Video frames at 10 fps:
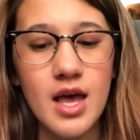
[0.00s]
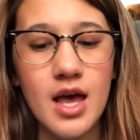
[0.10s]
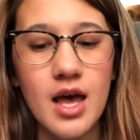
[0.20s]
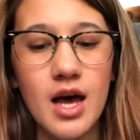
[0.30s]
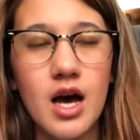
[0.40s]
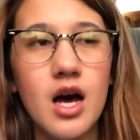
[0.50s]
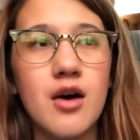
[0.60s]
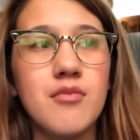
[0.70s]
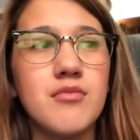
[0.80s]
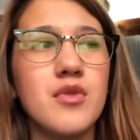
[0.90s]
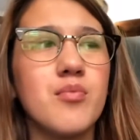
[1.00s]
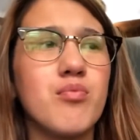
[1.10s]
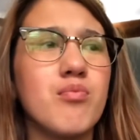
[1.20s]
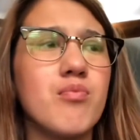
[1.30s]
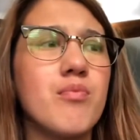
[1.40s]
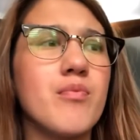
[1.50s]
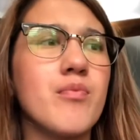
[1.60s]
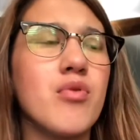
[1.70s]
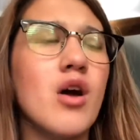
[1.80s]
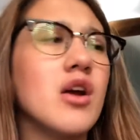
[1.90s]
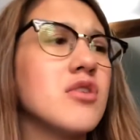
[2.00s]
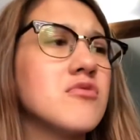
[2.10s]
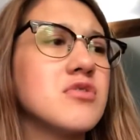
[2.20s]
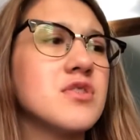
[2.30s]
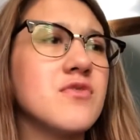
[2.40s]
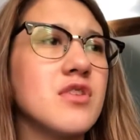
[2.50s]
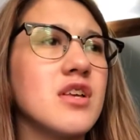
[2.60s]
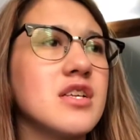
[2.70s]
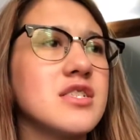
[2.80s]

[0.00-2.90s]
The prognosis for this